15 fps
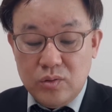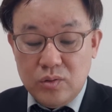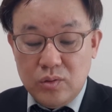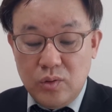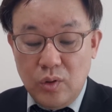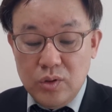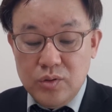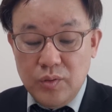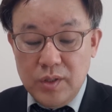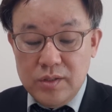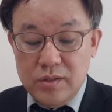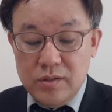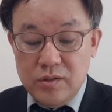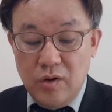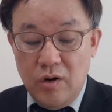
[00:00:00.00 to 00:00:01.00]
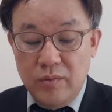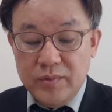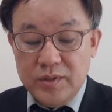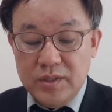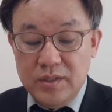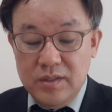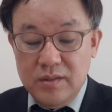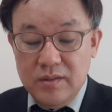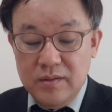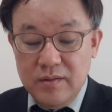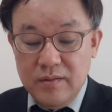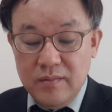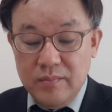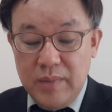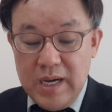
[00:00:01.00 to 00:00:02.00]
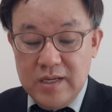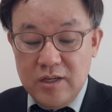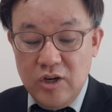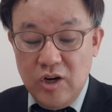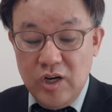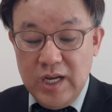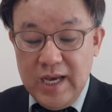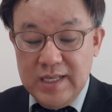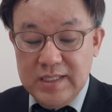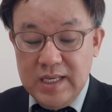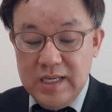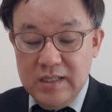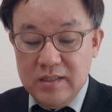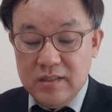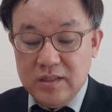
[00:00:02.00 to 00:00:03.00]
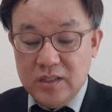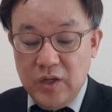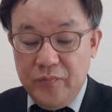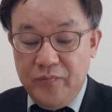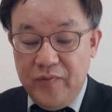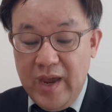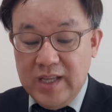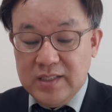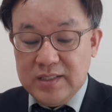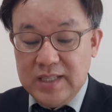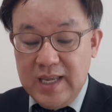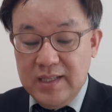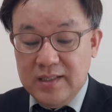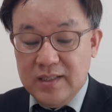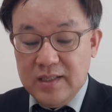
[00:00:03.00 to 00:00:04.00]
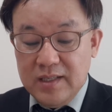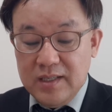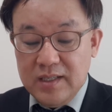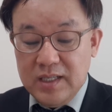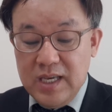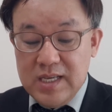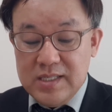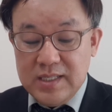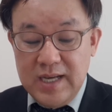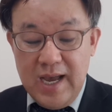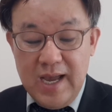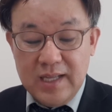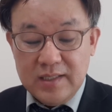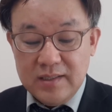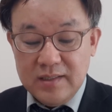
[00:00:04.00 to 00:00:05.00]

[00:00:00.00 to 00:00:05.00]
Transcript: those was solved by realizing the fact that he is God.